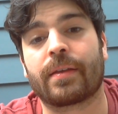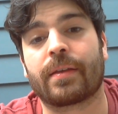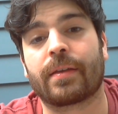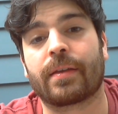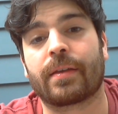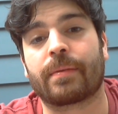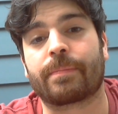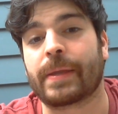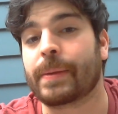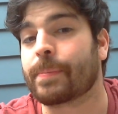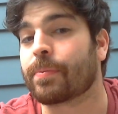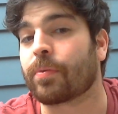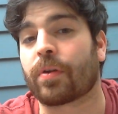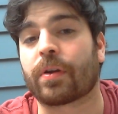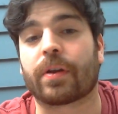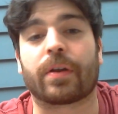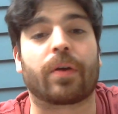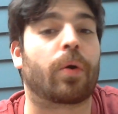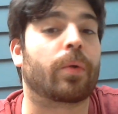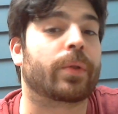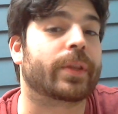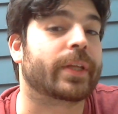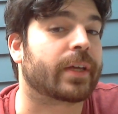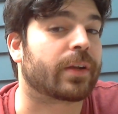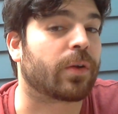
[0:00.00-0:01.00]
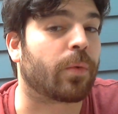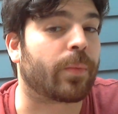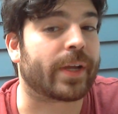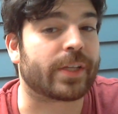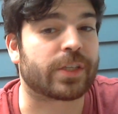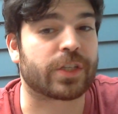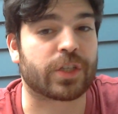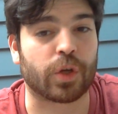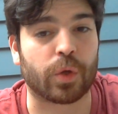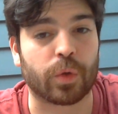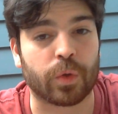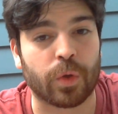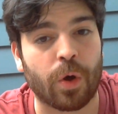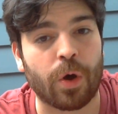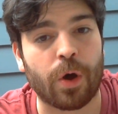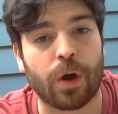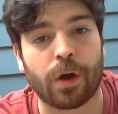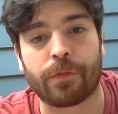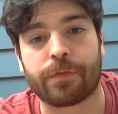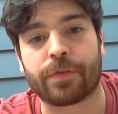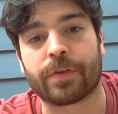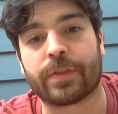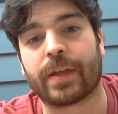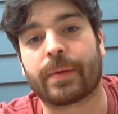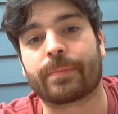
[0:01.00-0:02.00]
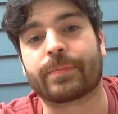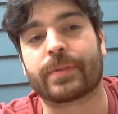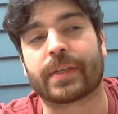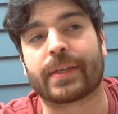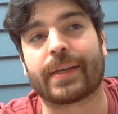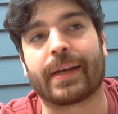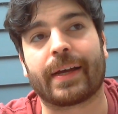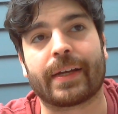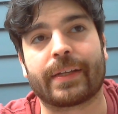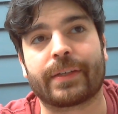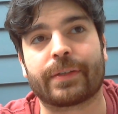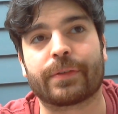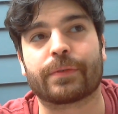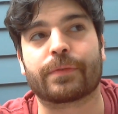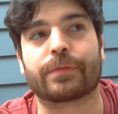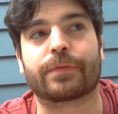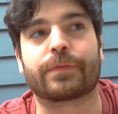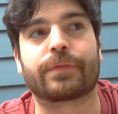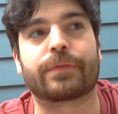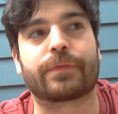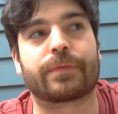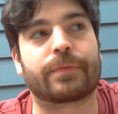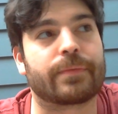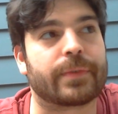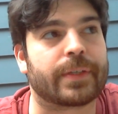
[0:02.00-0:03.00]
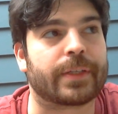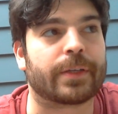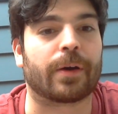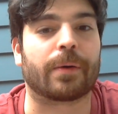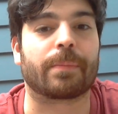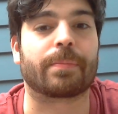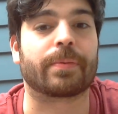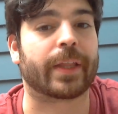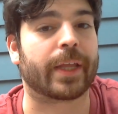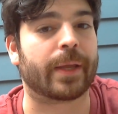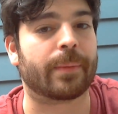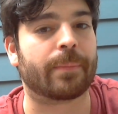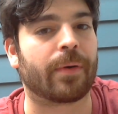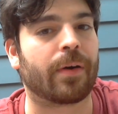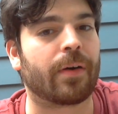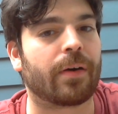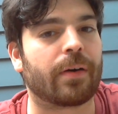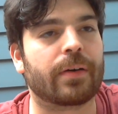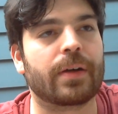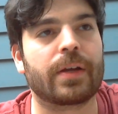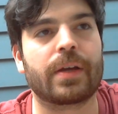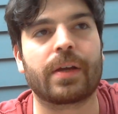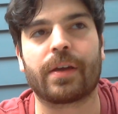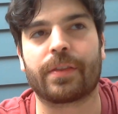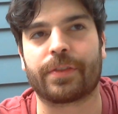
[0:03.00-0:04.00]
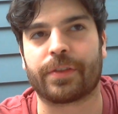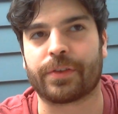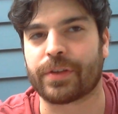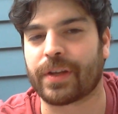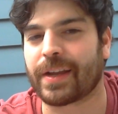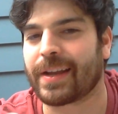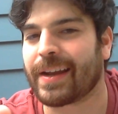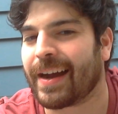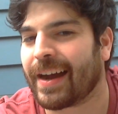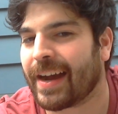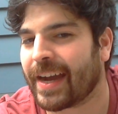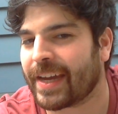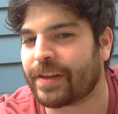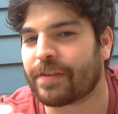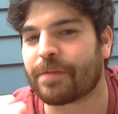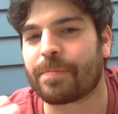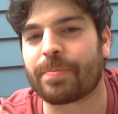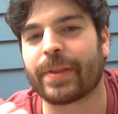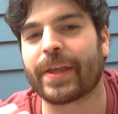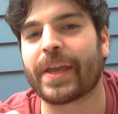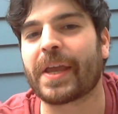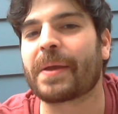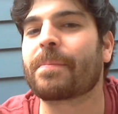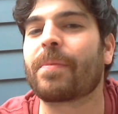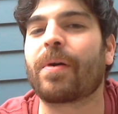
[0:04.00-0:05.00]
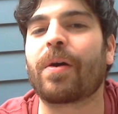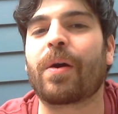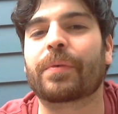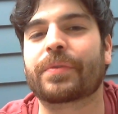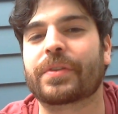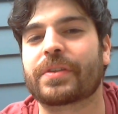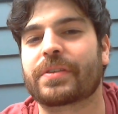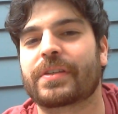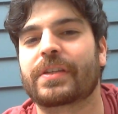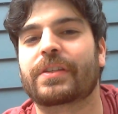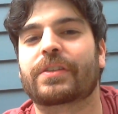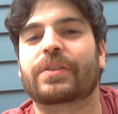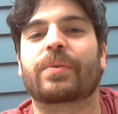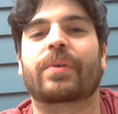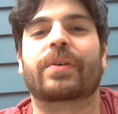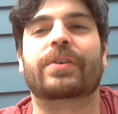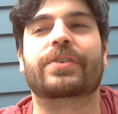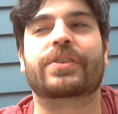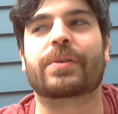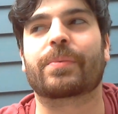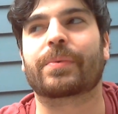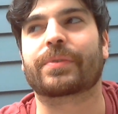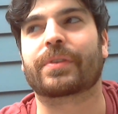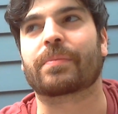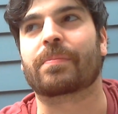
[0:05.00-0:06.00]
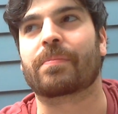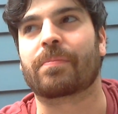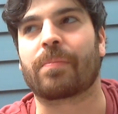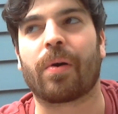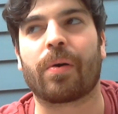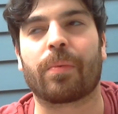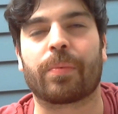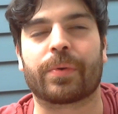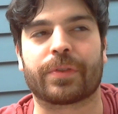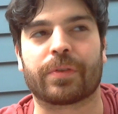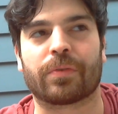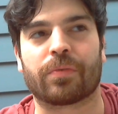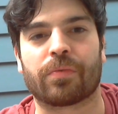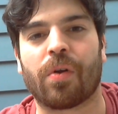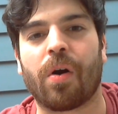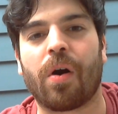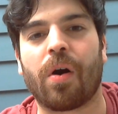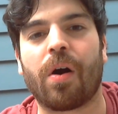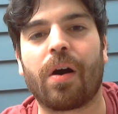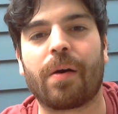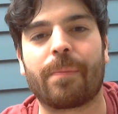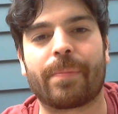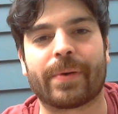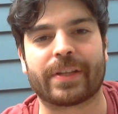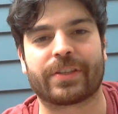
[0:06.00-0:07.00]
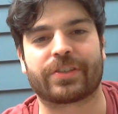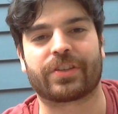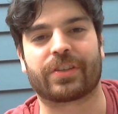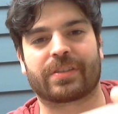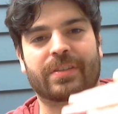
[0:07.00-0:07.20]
people are only going to wait so long for them to kind of, play a ball. They're kind of playing ball with the C200 with the RAW, but it's just